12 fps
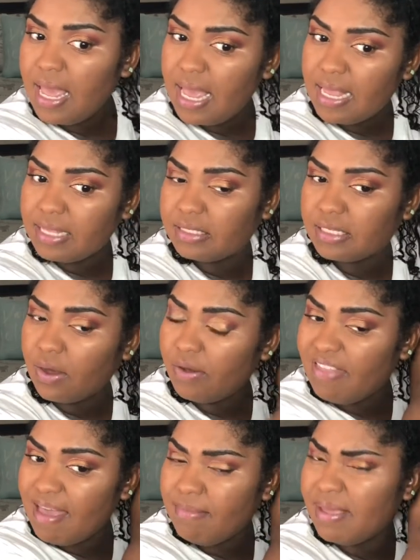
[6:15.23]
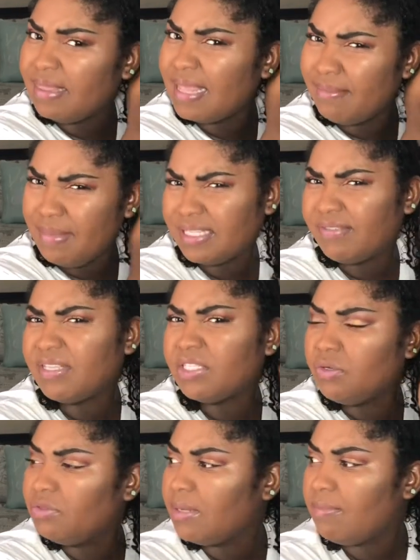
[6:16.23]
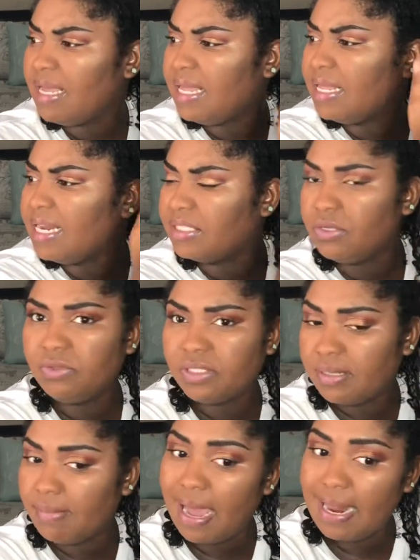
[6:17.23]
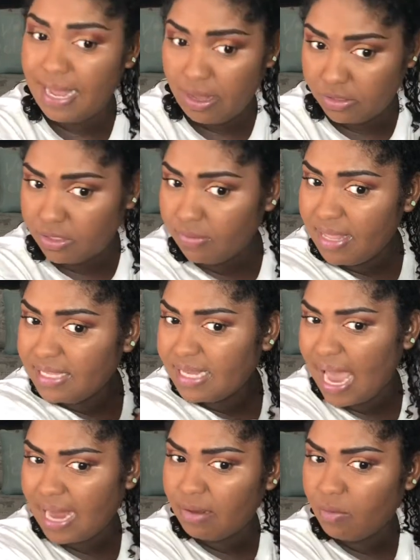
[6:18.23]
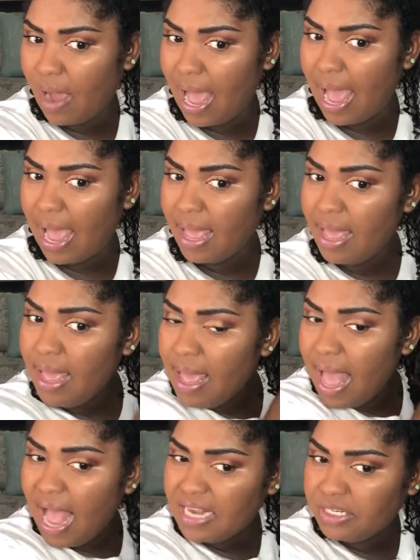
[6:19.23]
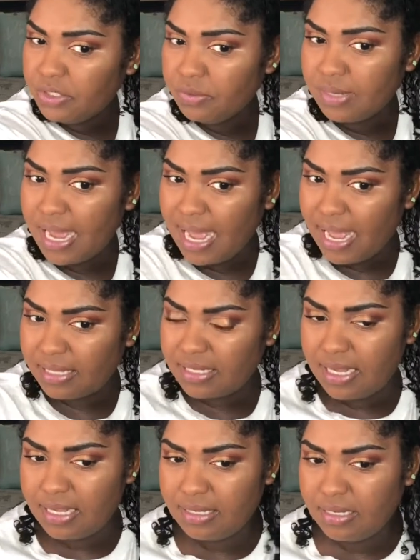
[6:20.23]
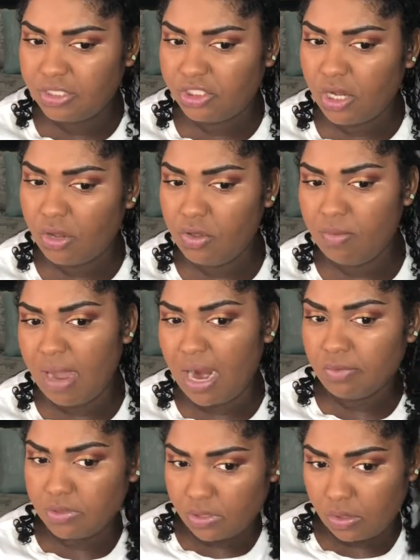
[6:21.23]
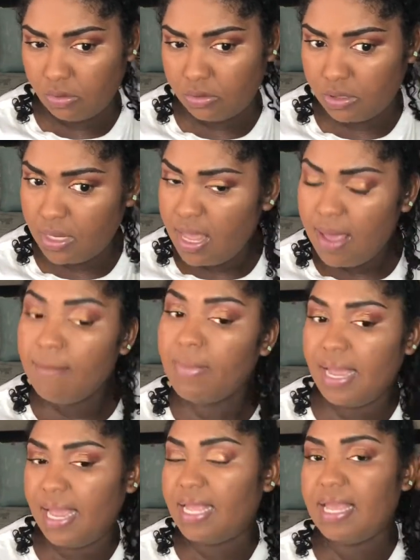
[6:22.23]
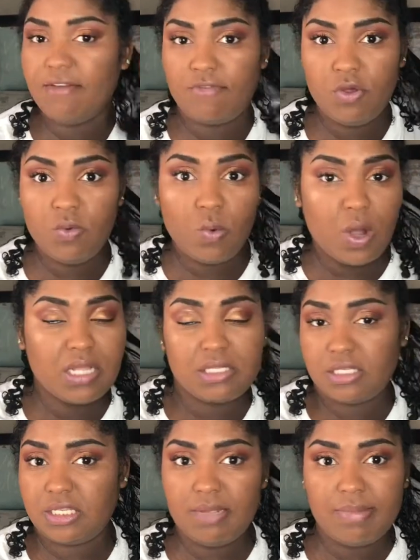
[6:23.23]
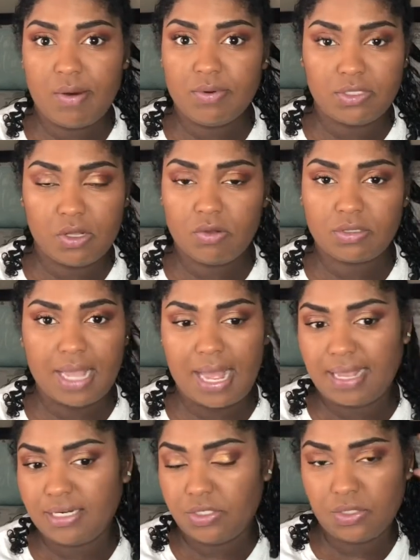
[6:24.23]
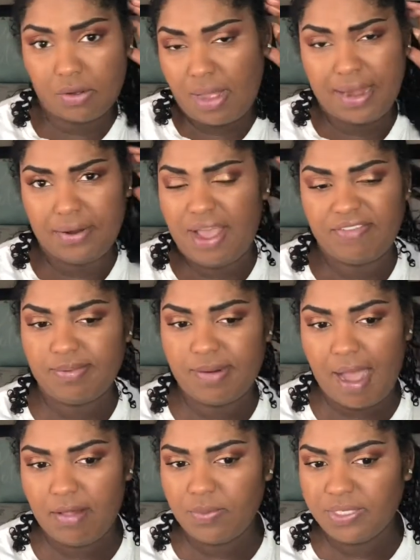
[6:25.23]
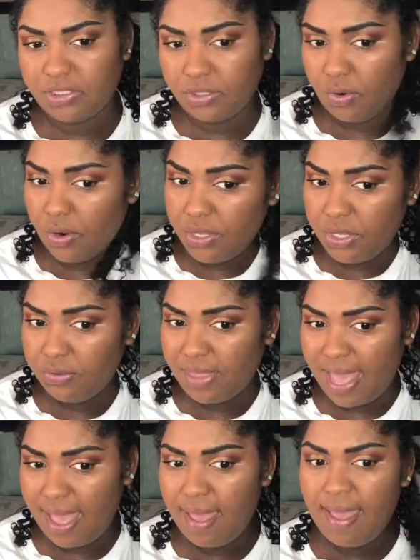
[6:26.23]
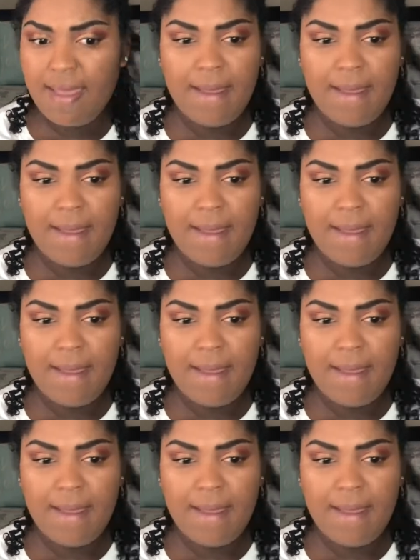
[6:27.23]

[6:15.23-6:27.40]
And so if that means if it's new to me, then it's new to somebody else. So that's kind of why I do not show you my results. But if you want to see my results, I don't have a problem with showing you that.